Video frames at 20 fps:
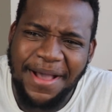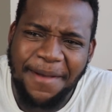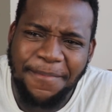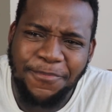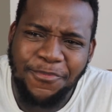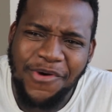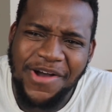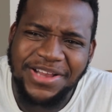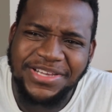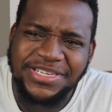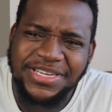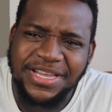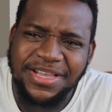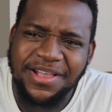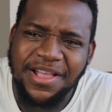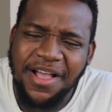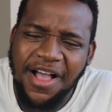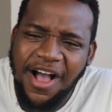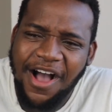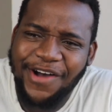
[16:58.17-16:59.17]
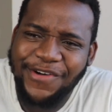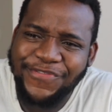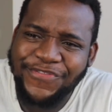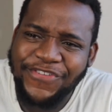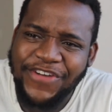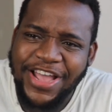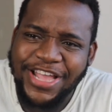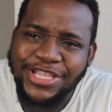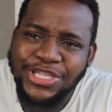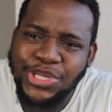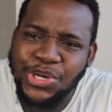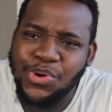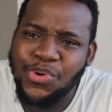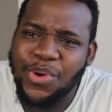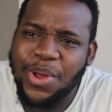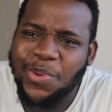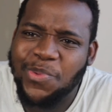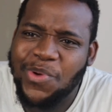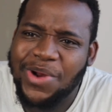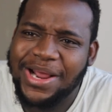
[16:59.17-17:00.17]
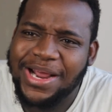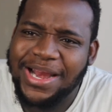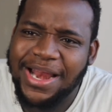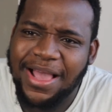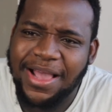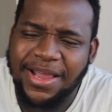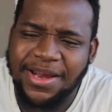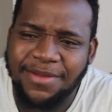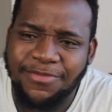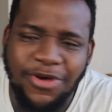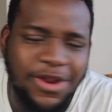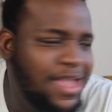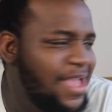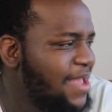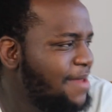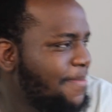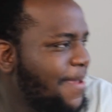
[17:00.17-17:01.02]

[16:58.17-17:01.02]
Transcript: I'm watching a fight two and one o'clock in the morning.